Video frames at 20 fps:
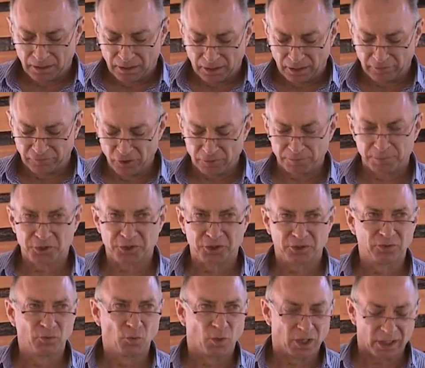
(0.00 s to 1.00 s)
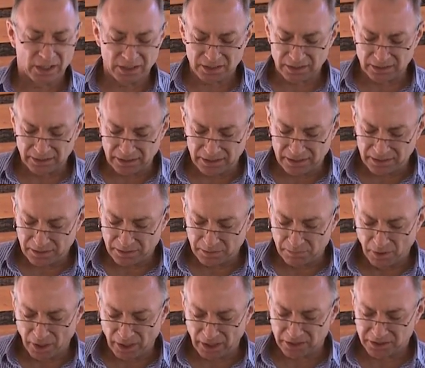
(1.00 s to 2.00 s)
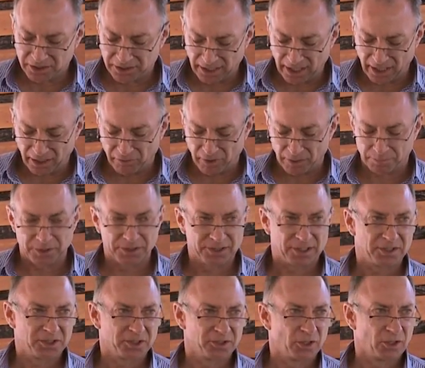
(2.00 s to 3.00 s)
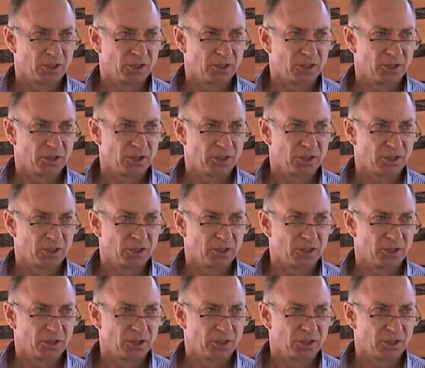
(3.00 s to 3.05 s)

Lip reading: If not pursued wisely, mining today represents an